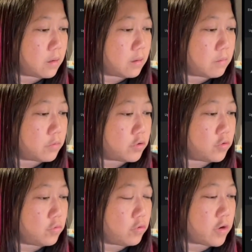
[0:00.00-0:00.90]
too
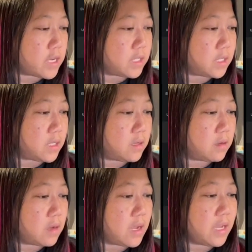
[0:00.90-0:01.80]
crazy.
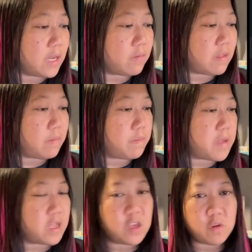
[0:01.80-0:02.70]
I hate when they make
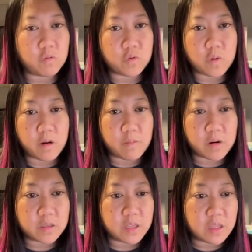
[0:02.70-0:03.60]
huge watermarks
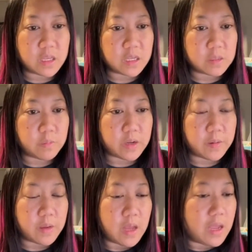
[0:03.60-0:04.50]
on things. But
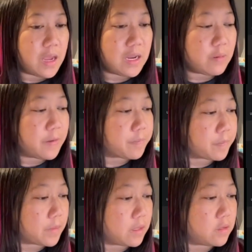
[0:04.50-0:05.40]
anyway,
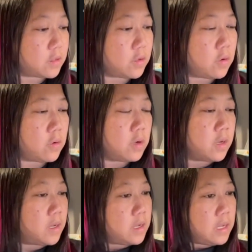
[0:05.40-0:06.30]
so
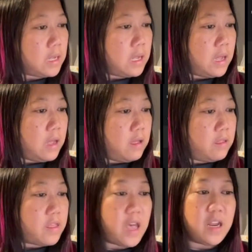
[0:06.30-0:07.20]

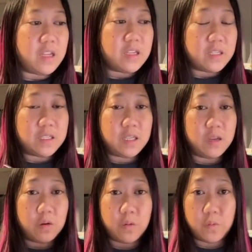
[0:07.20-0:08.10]
that is
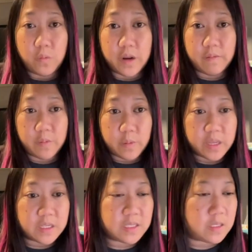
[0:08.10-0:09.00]
one of the ways
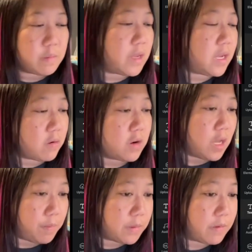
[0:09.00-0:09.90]
to make, or a couple
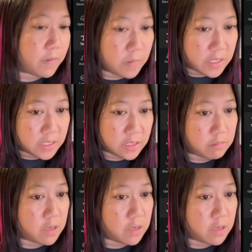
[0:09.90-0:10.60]
different ways to make,